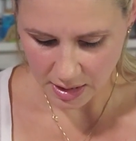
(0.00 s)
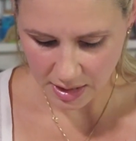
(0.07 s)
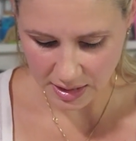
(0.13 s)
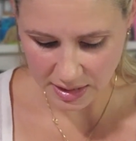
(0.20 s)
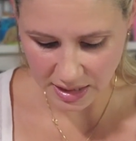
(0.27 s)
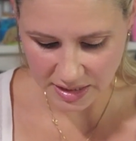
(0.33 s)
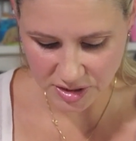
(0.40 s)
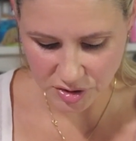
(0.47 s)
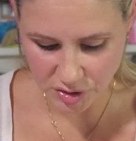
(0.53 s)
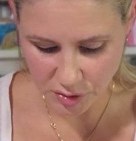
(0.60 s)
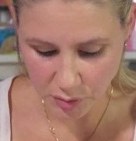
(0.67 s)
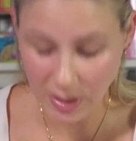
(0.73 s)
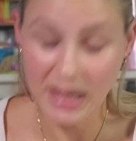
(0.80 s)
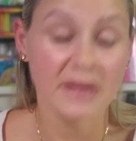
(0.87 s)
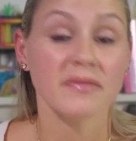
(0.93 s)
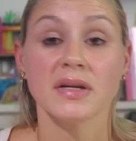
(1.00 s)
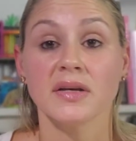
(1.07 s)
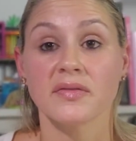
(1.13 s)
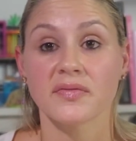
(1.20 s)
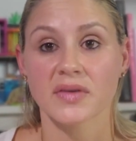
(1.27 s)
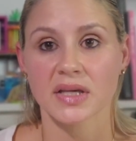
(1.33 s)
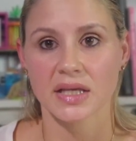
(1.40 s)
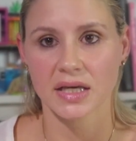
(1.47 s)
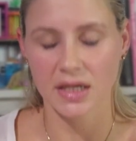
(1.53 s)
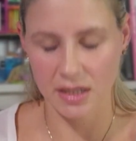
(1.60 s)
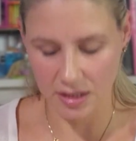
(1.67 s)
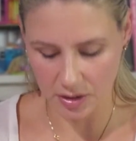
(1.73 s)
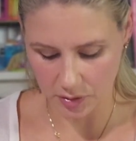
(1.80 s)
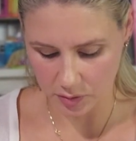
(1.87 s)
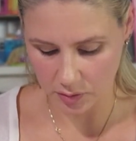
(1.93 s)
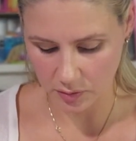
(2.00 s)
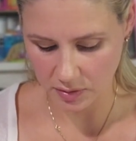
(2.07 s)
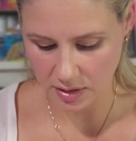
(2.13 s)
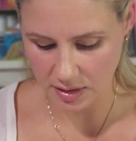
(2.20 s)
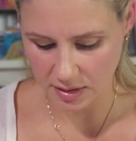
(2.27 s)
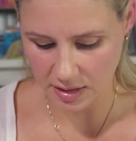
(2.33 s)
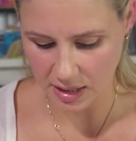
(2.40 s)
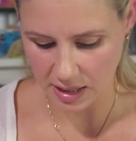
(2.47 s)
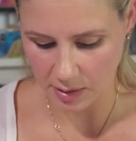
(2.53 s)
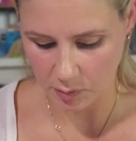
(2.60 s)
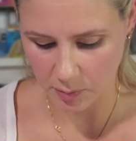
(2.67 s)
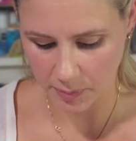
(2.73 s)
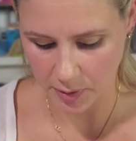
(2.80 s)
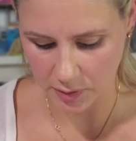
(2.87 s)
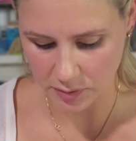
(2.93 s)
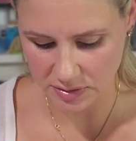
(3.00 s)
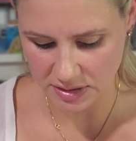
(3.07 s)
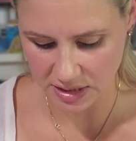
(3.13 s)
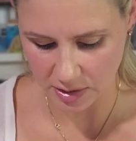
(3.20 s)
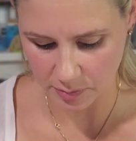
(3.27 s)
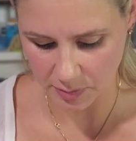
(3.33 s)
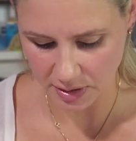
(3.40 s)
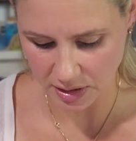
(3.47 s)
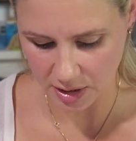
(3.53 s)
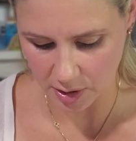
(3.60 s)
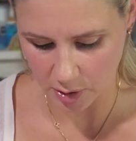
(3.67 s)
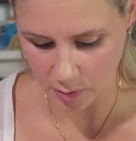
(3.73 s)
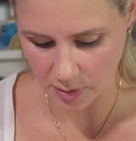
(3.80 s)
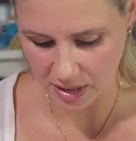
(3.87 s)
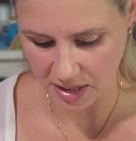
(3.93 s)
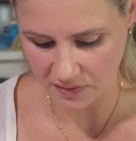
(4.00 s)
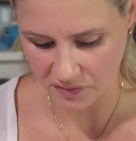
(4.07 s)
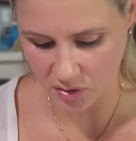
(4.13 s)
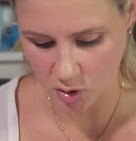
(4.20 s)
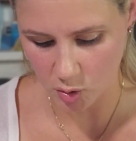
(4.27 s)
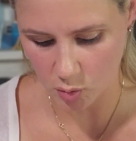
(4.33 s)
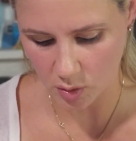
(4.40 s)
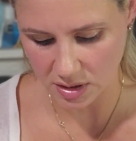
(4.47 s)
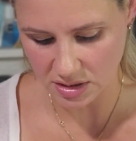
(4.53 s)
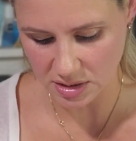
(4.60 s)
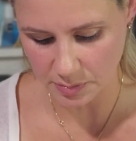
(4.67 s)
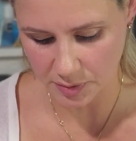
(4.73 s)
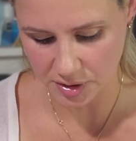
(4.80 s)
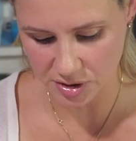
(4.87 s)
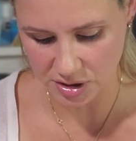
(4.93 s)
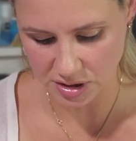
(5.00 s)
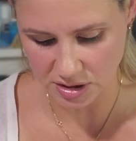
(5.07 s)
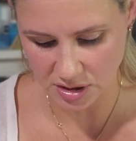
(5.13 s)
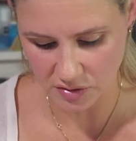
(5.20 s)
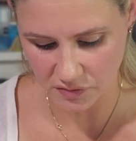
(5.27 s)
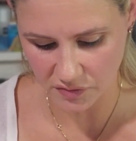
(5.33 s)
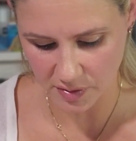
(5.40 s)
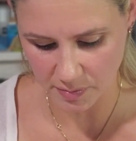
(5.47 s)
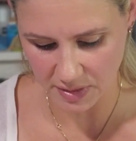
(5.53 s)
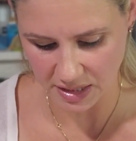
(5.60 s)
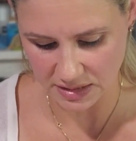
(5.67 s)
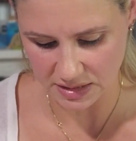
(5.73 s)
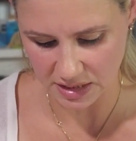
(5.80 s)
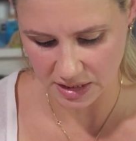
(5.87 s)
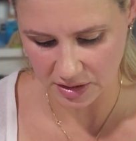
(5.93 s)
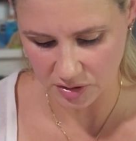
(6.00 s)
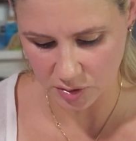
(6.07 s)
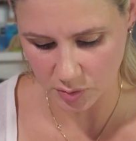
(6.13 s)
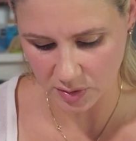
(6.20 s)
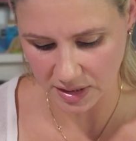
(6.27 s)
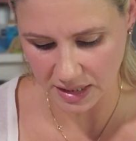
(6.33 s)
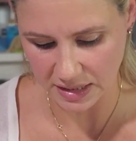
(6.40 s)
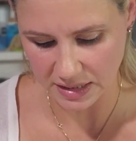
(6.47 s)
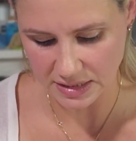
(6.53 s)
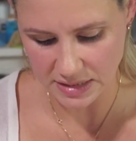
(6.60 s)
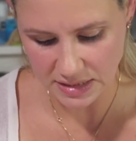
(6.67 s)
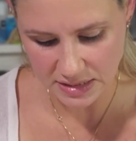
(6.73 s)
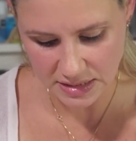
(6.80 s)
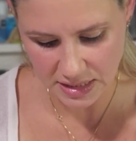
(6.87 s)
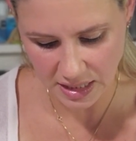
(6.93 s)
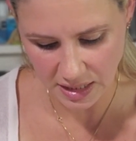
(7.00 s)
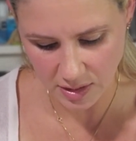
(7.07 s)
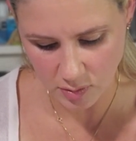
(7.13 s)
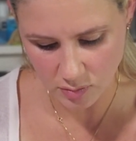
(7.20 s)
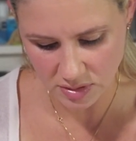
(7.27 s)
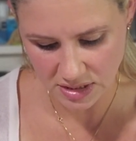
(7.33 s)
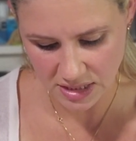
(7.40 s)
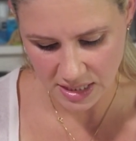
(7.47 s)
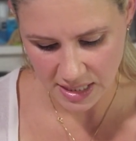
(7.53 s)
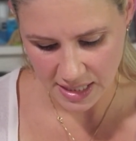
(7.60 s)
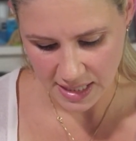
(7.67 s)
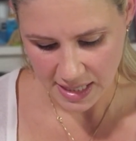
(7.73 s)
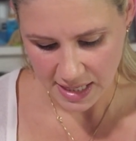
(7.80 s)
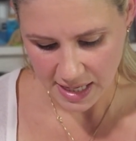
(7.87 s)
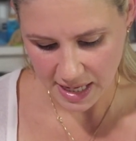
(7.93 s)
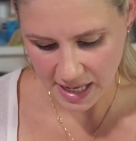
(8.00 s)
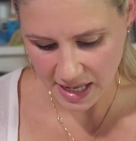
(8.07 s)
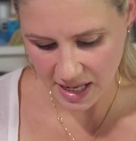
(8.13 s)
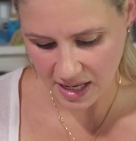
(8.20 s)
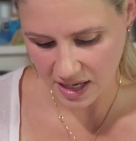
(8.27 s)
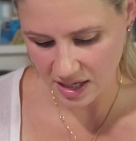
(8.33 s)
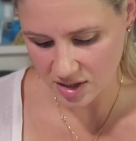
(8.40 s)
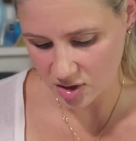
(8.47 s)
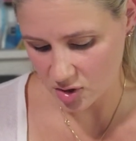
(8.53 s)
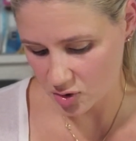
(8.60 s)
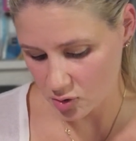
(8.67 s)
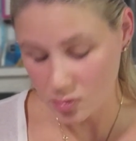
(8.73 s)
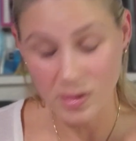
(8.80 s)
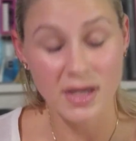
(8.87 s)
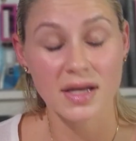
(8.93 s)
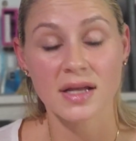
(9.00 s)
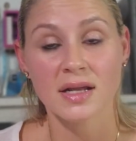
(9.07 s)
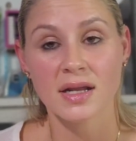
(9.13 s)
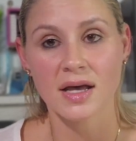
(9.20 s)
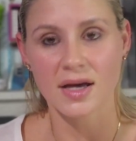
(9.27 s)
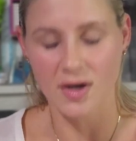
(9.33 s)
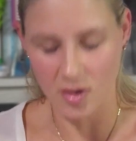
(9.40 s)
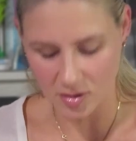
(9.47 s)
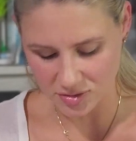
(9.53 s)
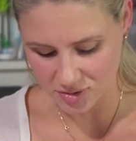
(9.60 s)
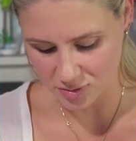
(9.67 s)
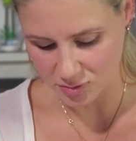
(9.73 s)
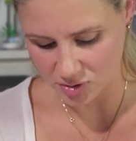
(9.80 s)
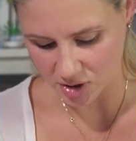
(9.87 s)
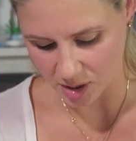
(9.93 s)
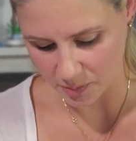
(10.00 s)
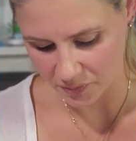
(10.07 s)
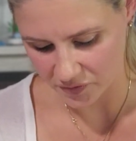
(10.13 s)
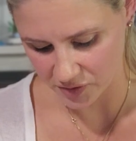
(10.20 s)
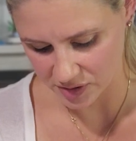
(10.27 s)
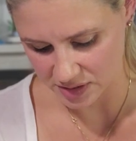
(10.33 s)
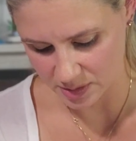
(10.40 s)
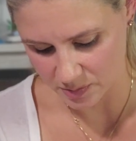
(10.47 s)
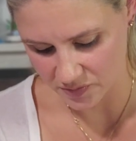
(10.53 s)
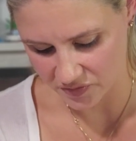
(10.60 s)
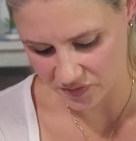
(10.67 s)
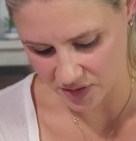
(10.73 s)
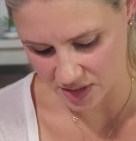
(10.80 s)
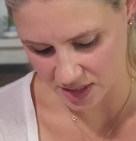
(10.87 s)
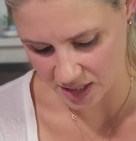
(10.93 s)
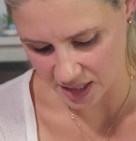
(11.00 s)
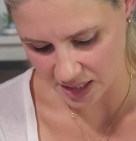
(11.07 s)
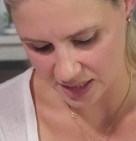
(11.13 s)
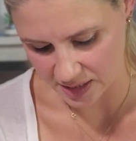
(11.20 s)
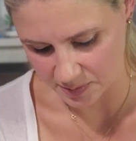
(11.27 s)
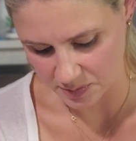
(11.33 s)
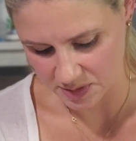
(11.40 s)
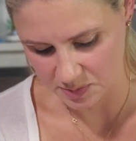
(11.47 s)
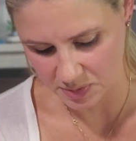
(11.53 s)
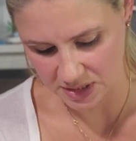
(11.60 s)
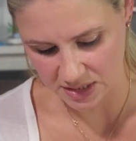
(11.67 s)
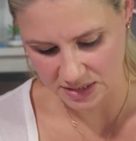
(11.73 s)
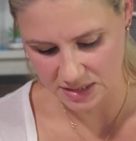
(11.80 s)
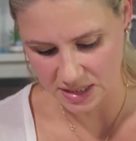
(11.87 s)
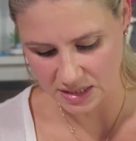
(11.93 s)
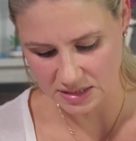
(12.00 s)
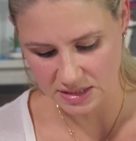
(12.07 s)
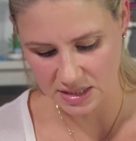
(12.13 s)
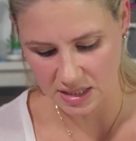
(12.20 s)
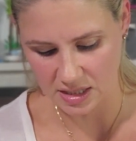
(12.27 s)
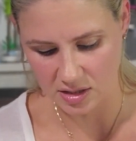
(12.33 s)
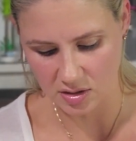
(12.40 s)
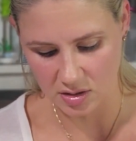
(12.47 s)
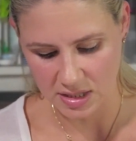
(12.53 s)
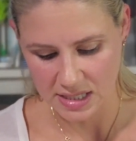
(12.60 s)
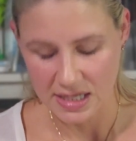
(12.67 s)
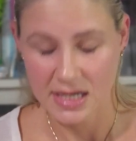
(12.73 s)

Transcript: And I do have an affiliate code that I will post down below. If you want to purchase from YesStyle, you will get a discount. And you can also shop for some fun items because YesStyle